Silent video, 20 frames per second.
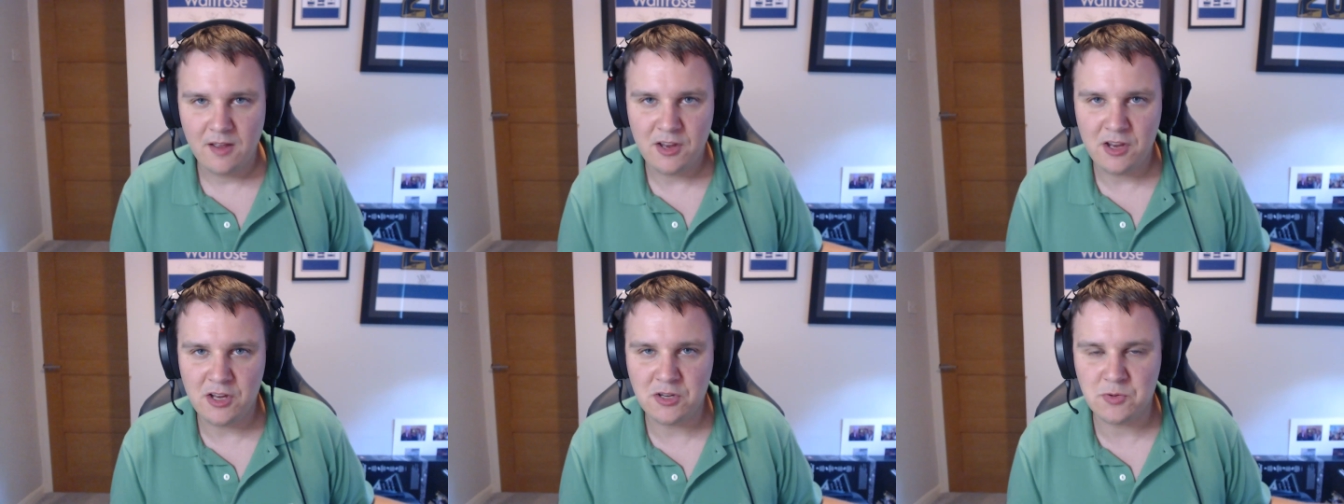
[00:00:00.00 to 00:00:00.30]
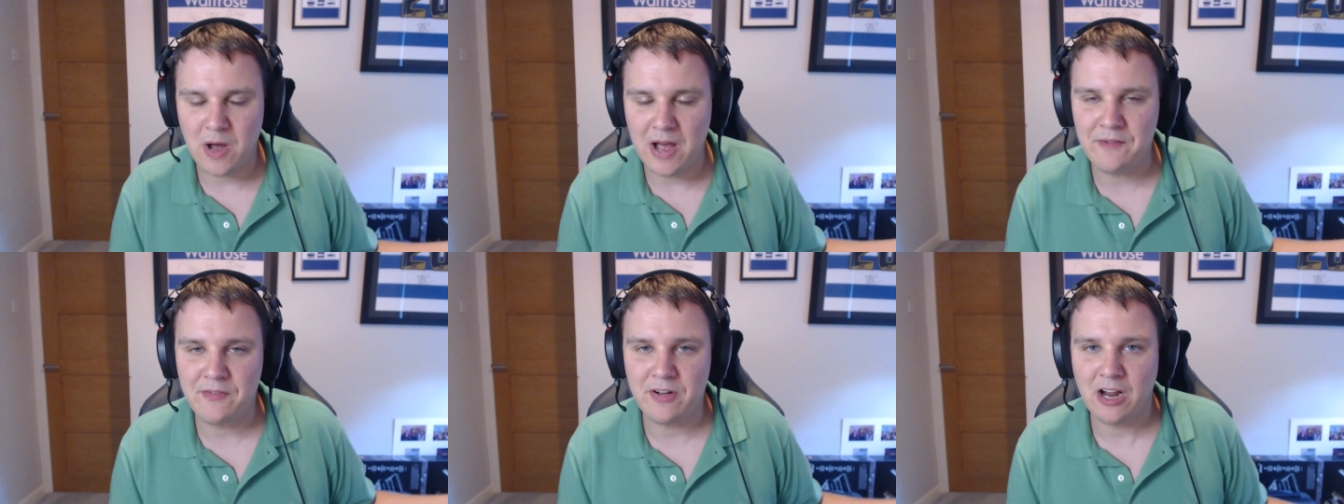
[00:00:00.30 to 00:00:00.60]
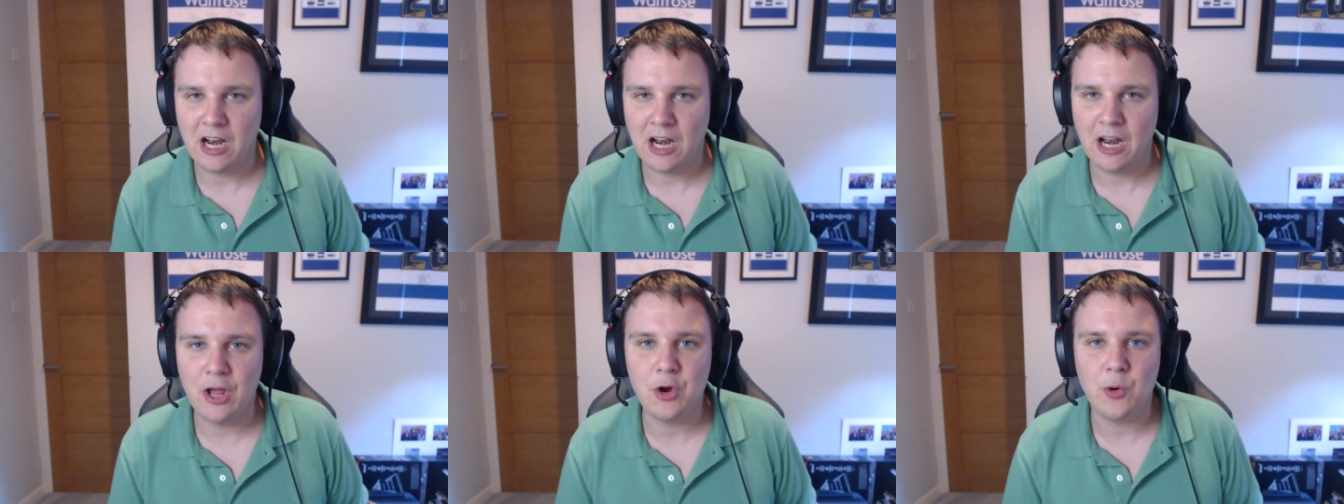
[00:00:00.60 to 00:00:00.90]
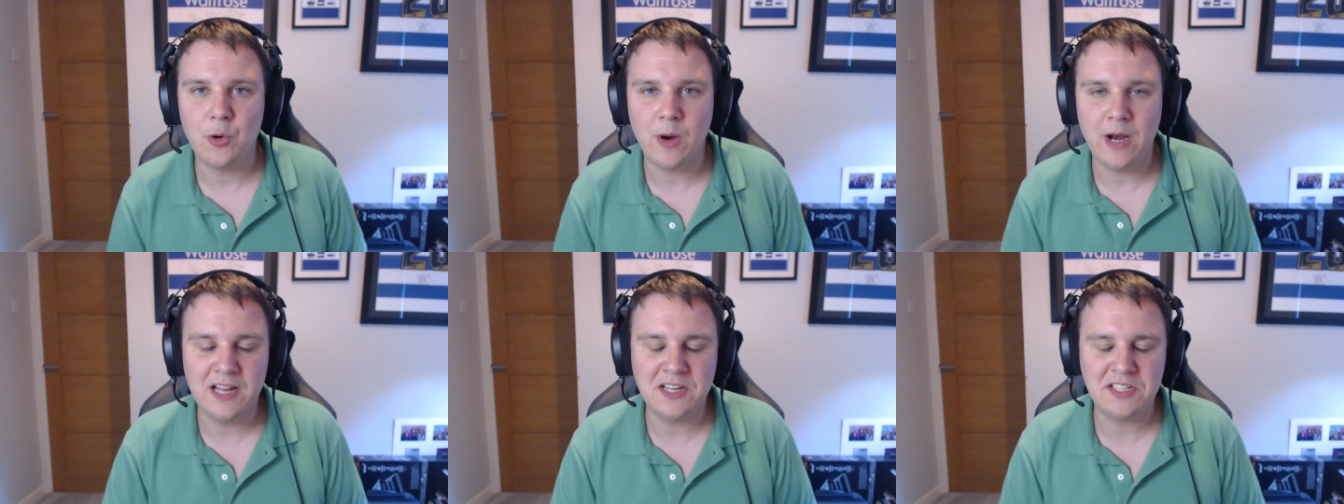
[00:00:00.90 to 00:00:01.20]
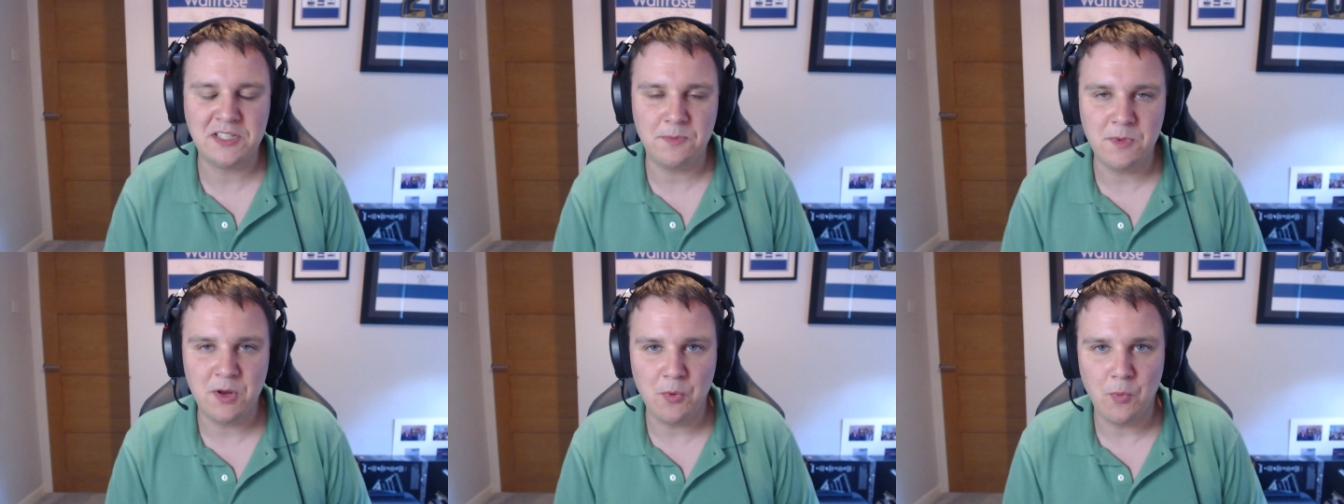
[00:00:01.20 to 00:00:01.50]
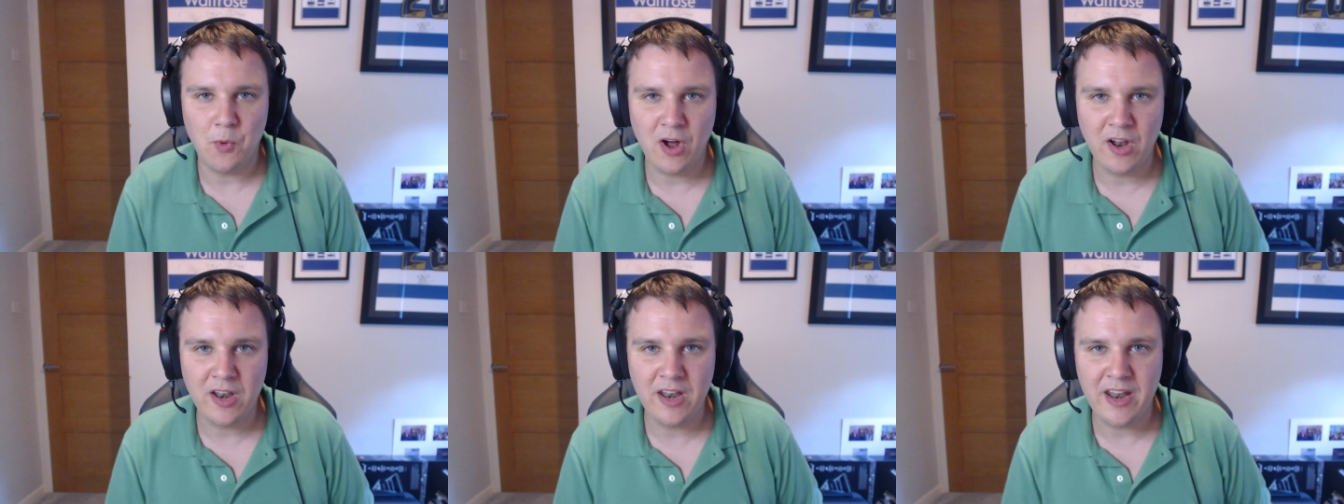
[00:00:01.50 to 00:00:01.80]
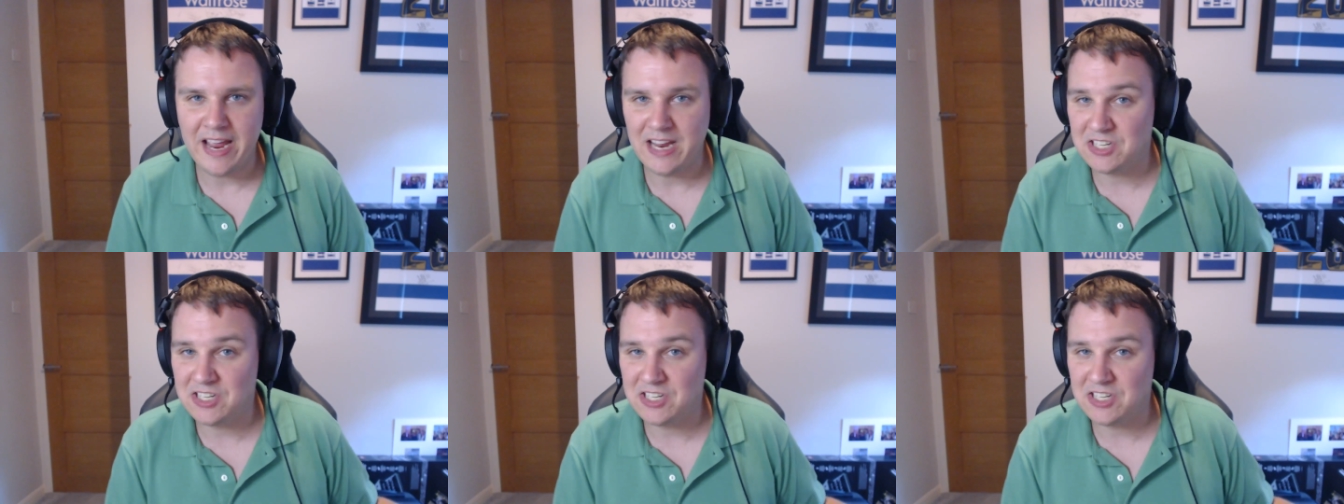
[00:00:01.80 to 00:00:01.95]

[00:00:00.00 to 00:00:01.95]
use whatever colloquialism you want.